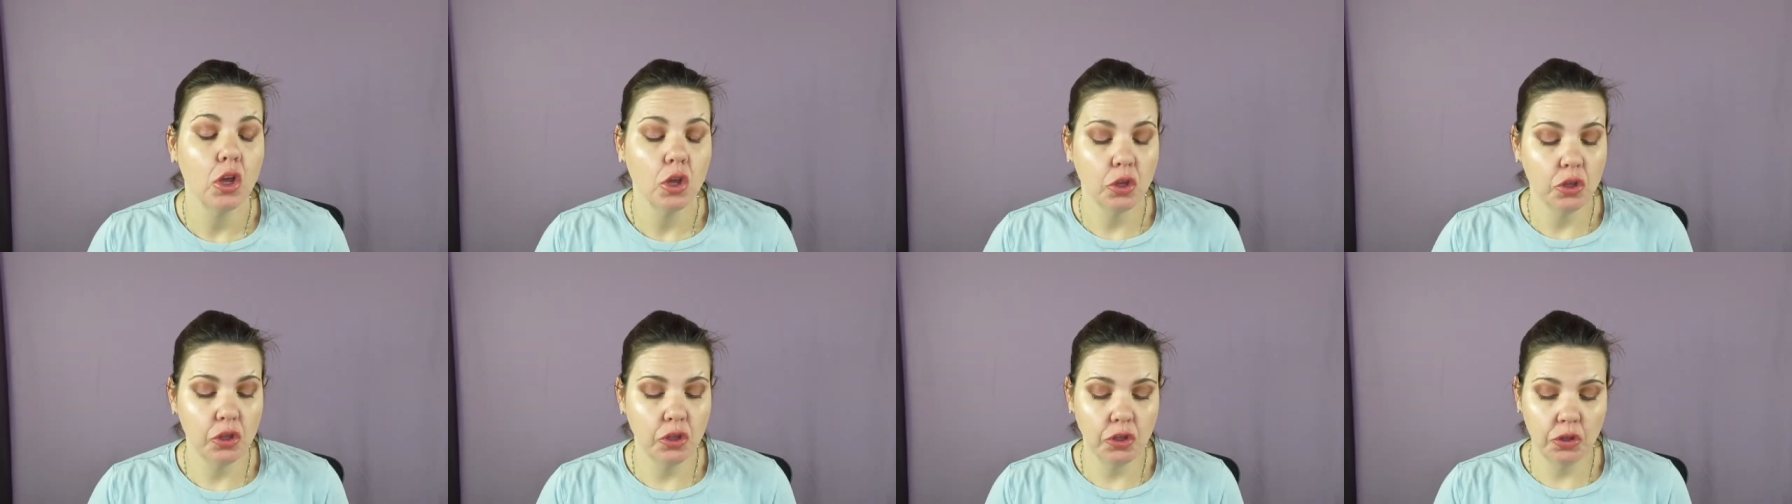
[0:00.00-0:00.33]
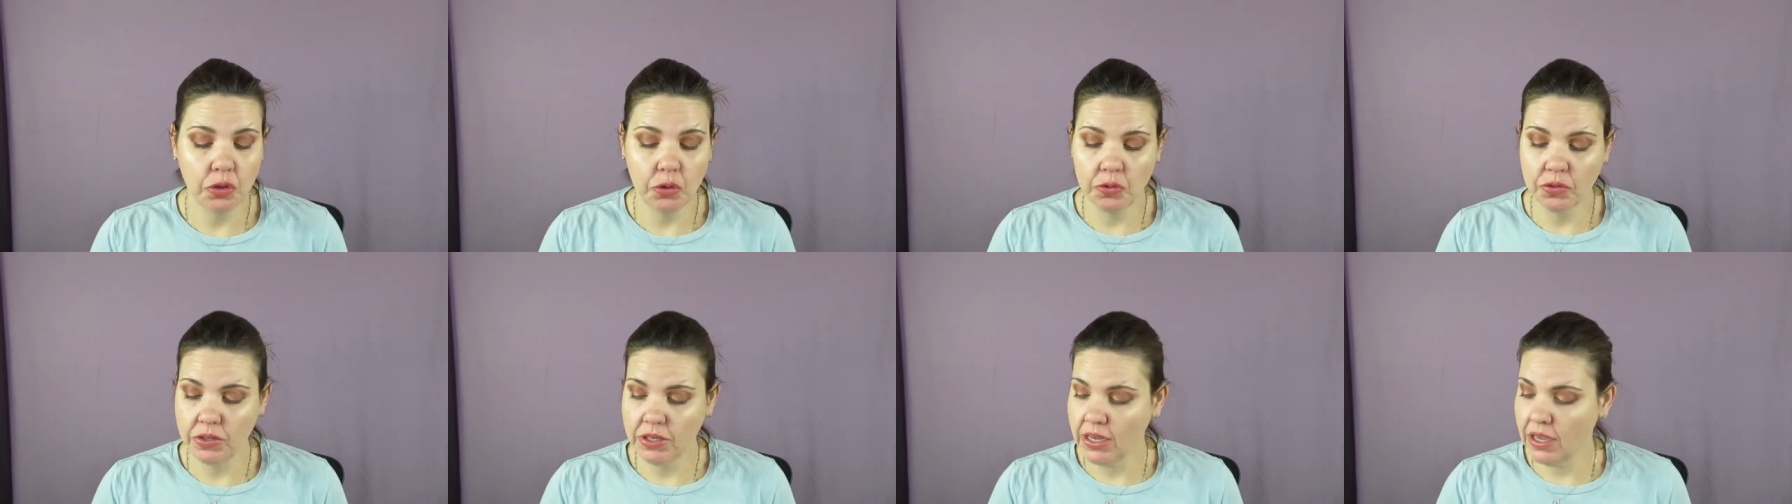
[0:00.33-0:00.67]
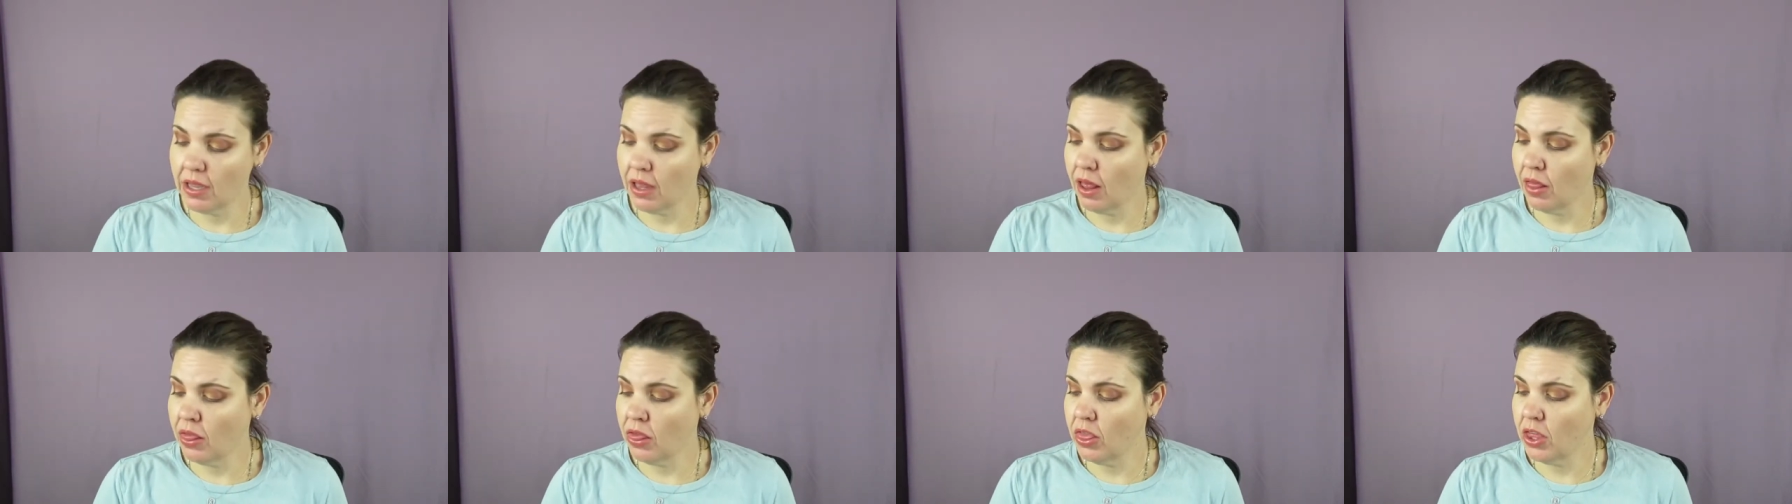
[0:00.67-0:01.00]

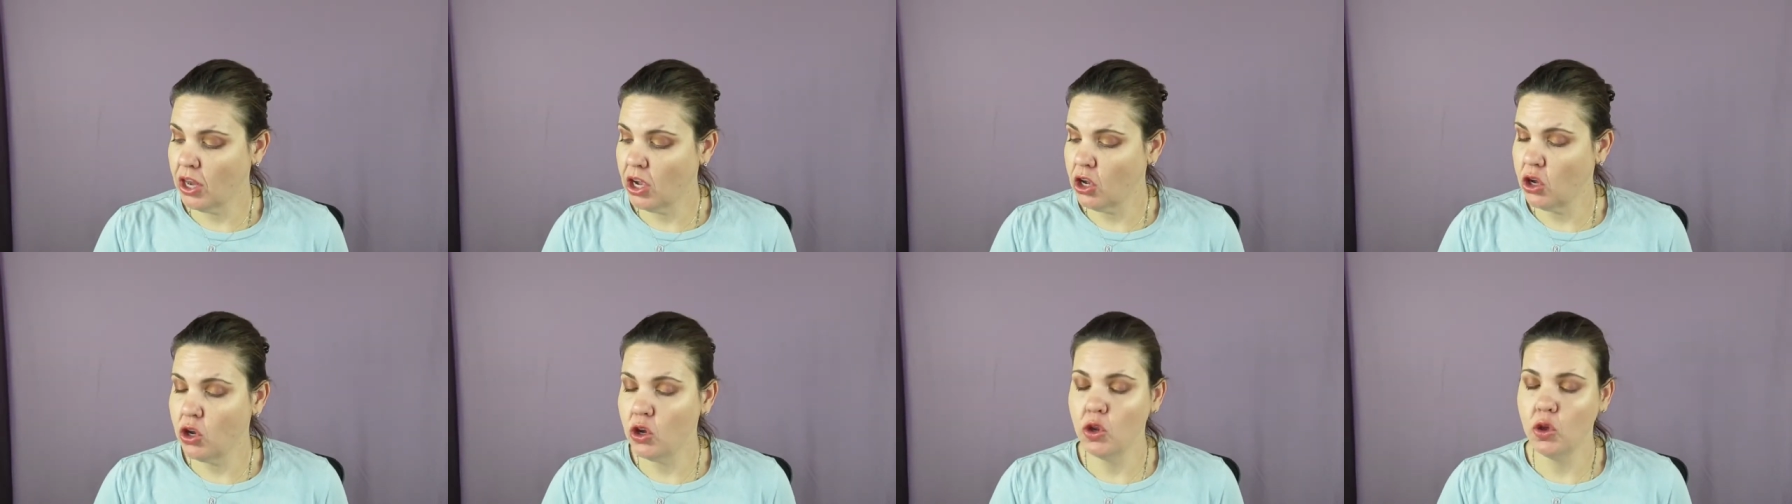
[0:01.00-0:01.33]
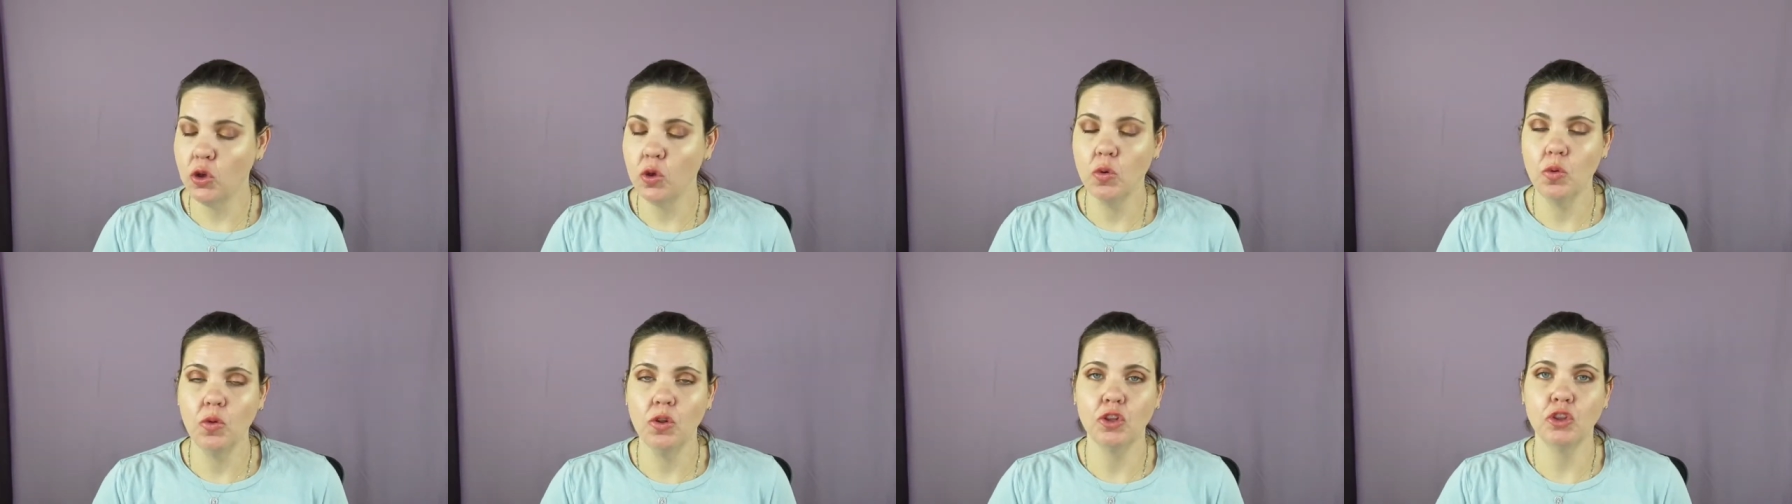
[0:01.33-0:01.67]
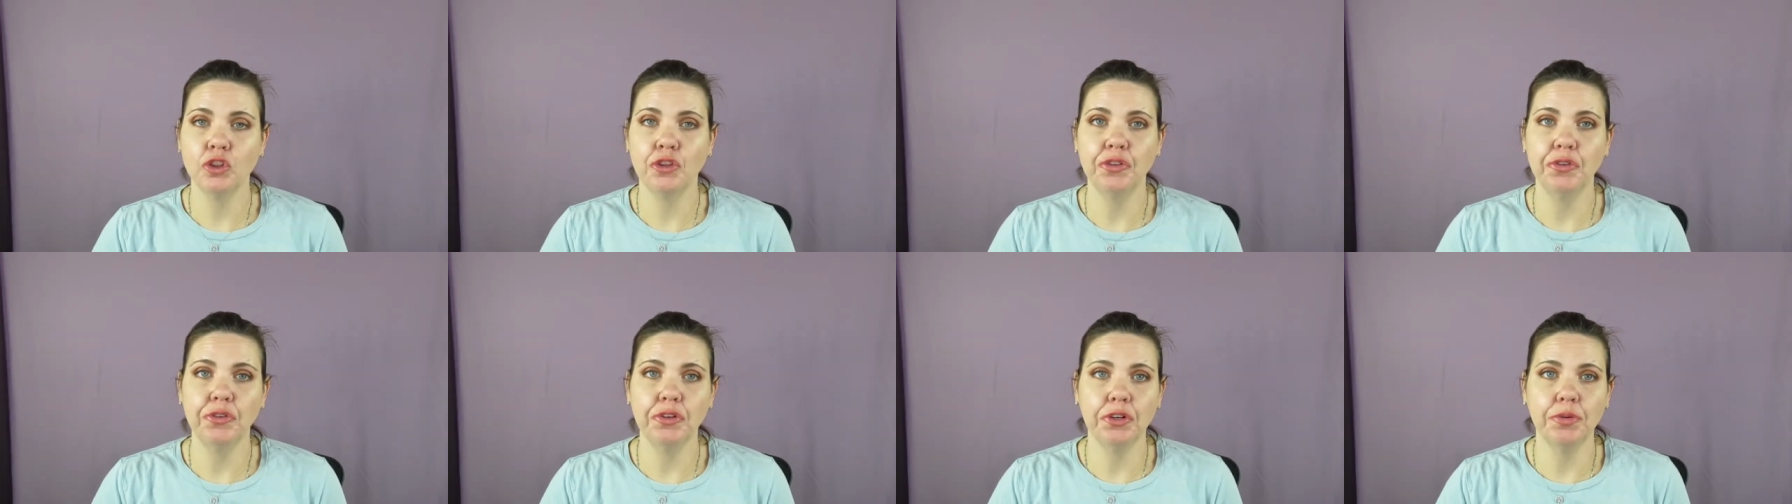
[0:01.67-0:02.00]
using the new
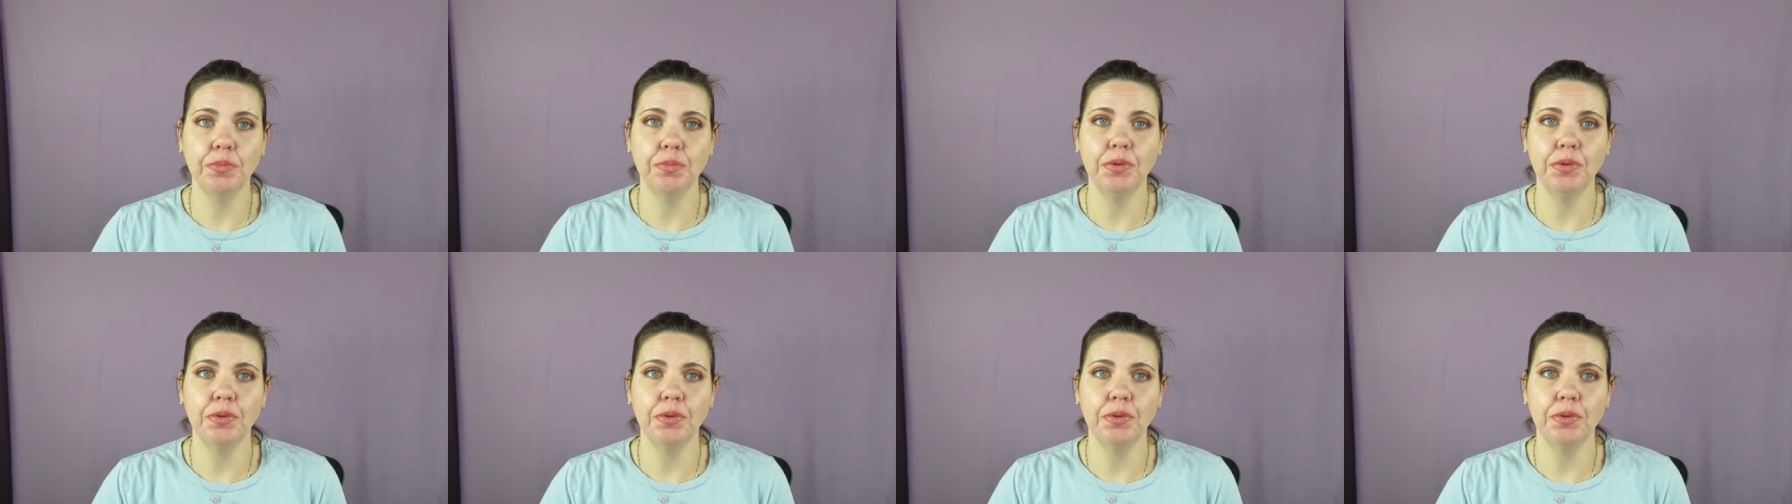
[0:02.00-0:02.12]
Lunar